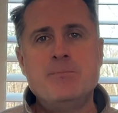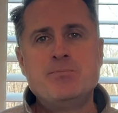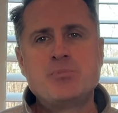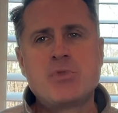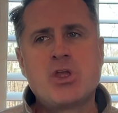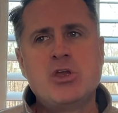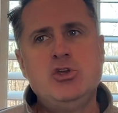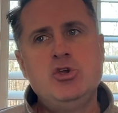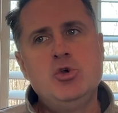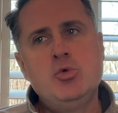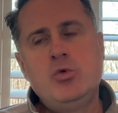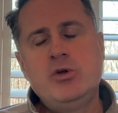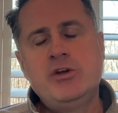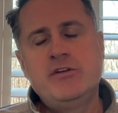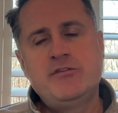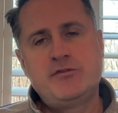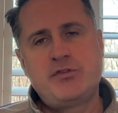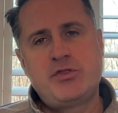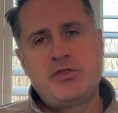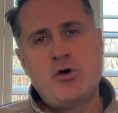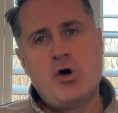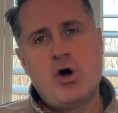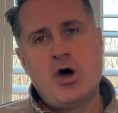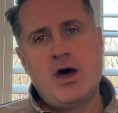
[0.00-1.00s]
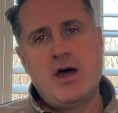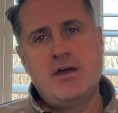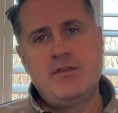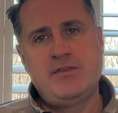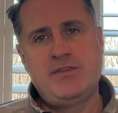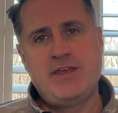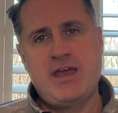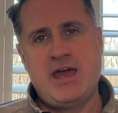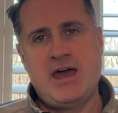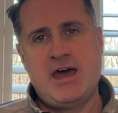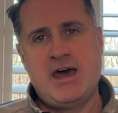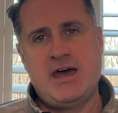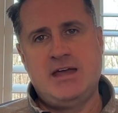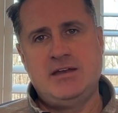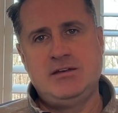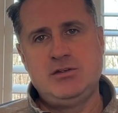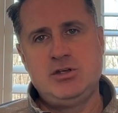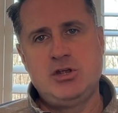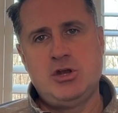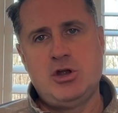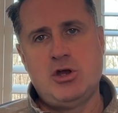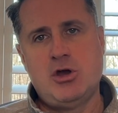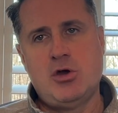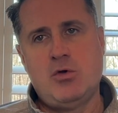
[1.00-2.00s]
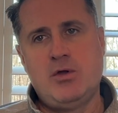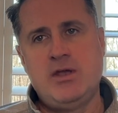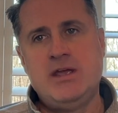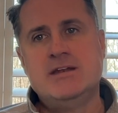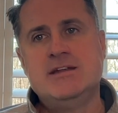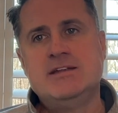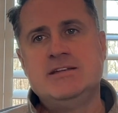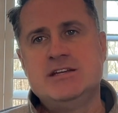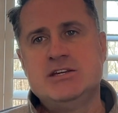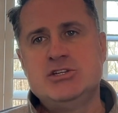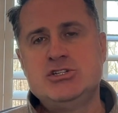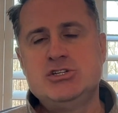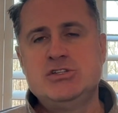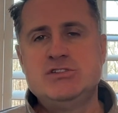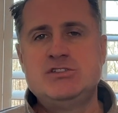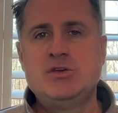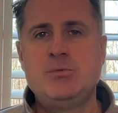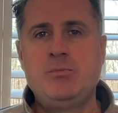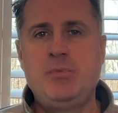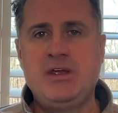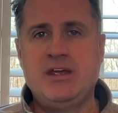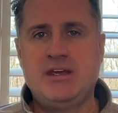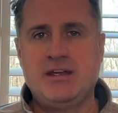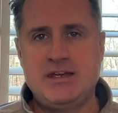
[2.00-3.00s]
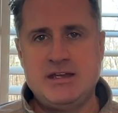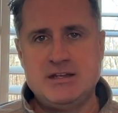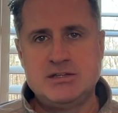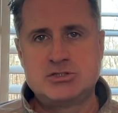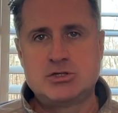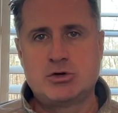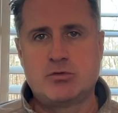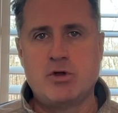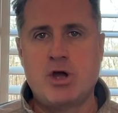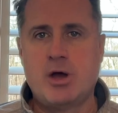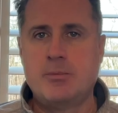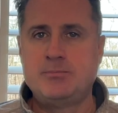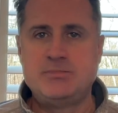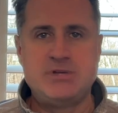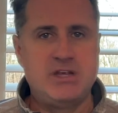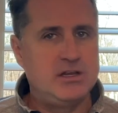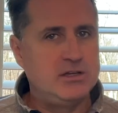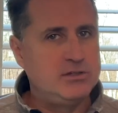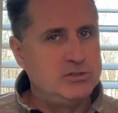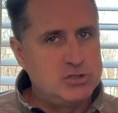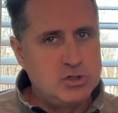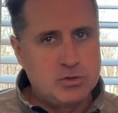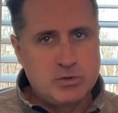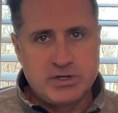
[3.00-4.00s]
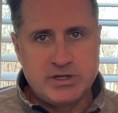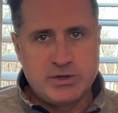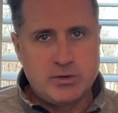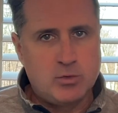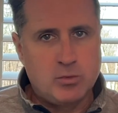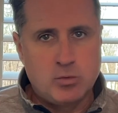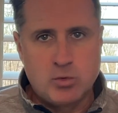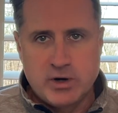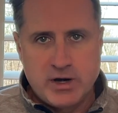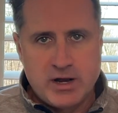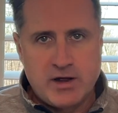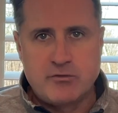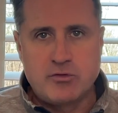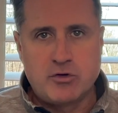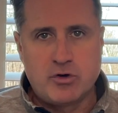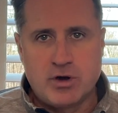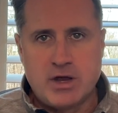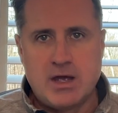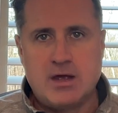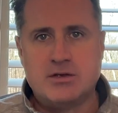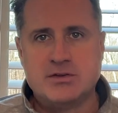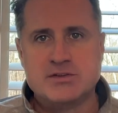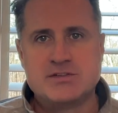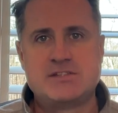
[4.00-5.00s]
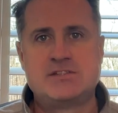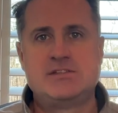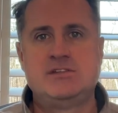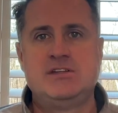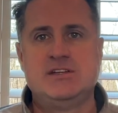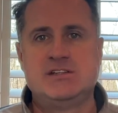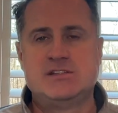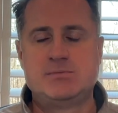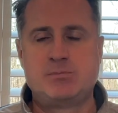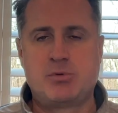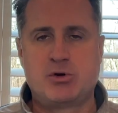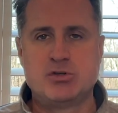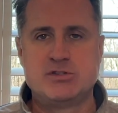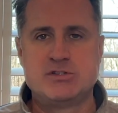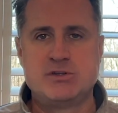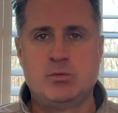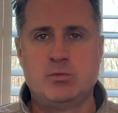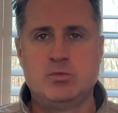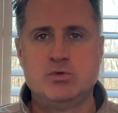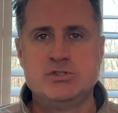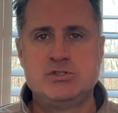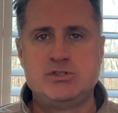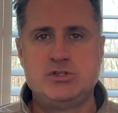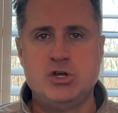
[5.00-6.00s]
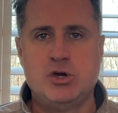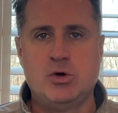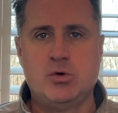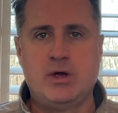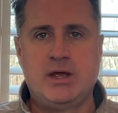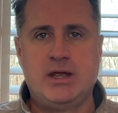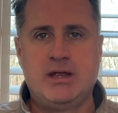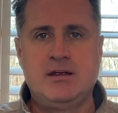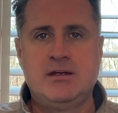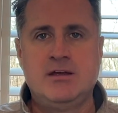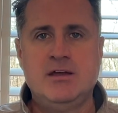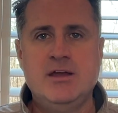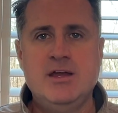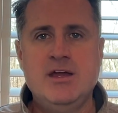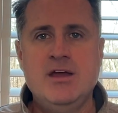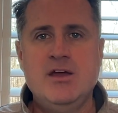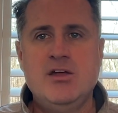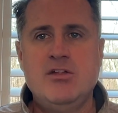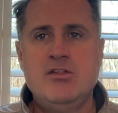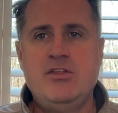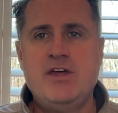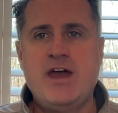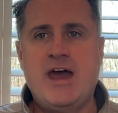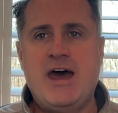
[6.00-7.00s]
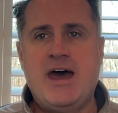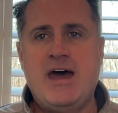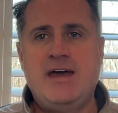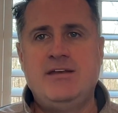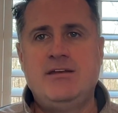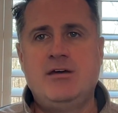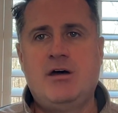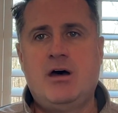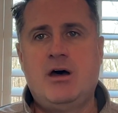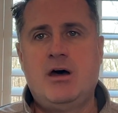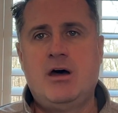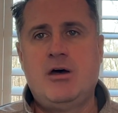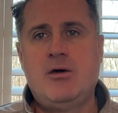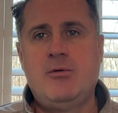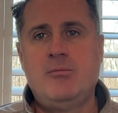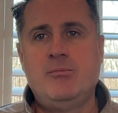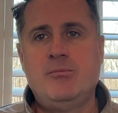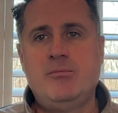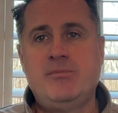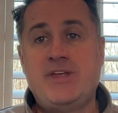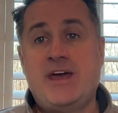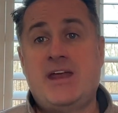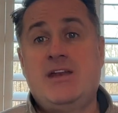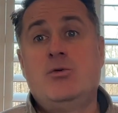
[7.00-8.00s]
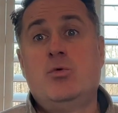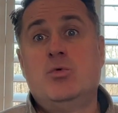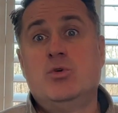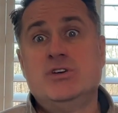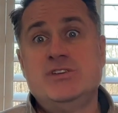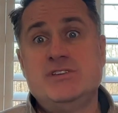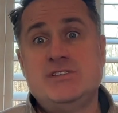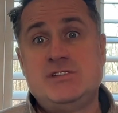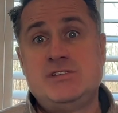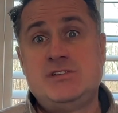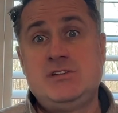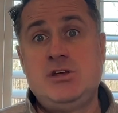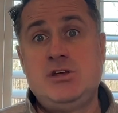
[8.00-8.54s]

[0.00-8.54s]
you would have thought that, in addition to being interrupted doing whatever else this person was doing, that it was,